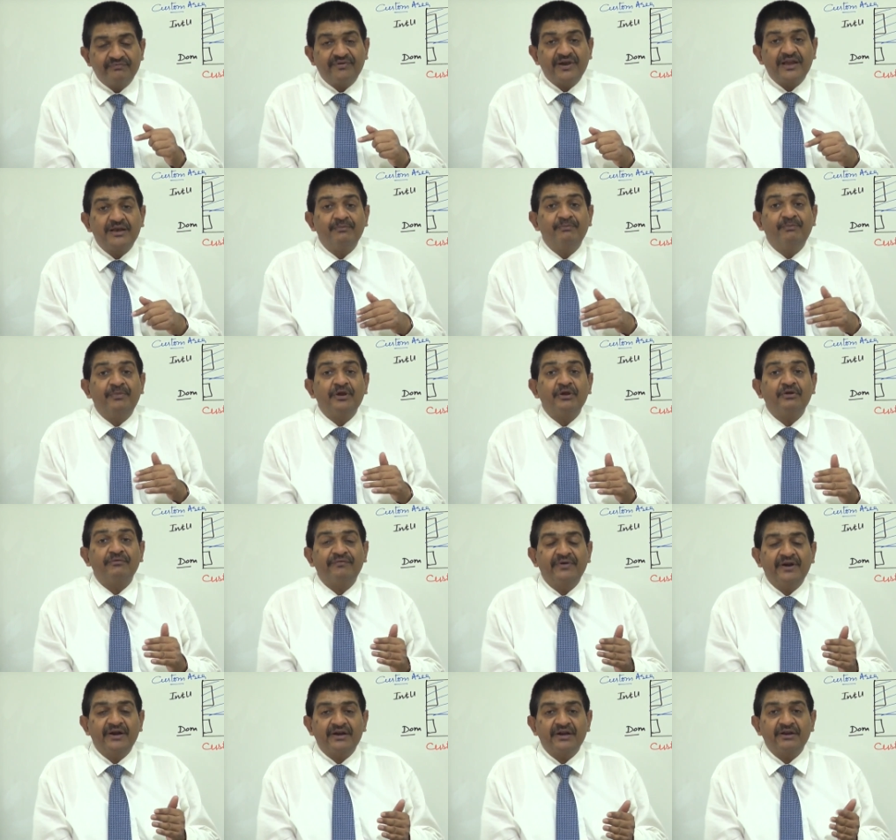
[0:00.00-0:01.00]
file bill
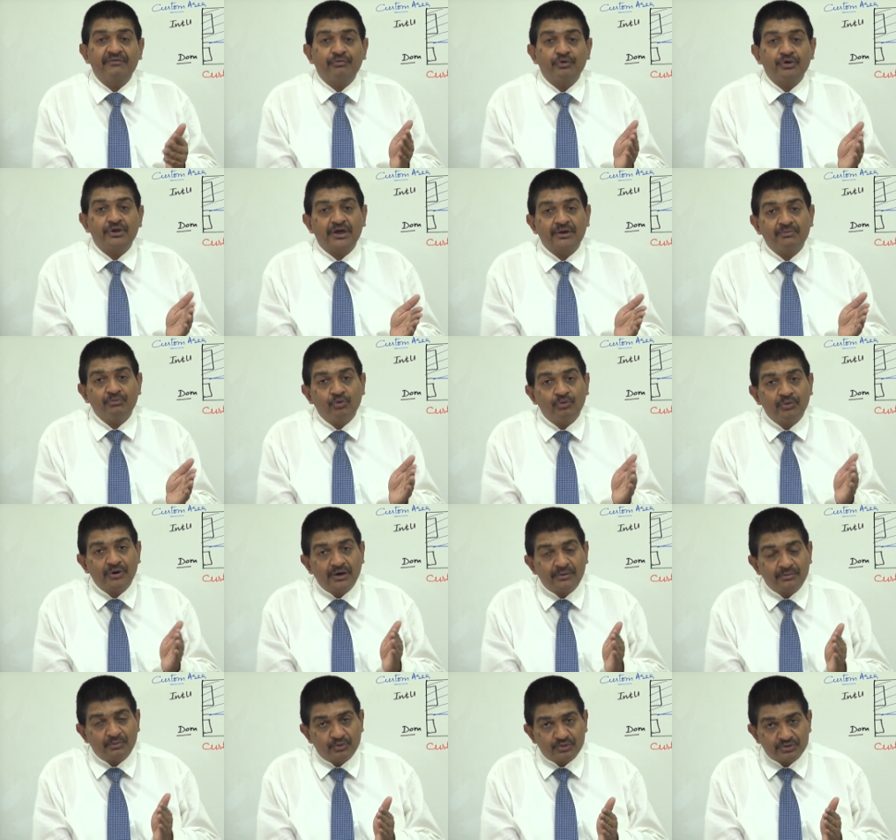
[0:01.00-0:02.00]
of entry for the
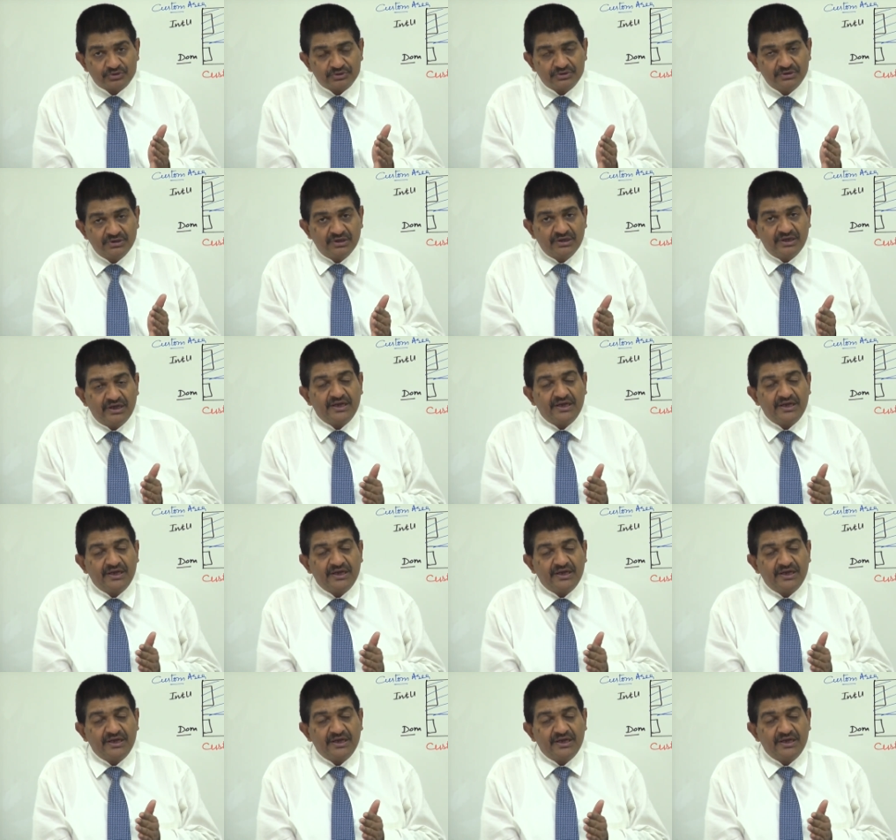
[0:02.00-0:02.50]
removal of goods.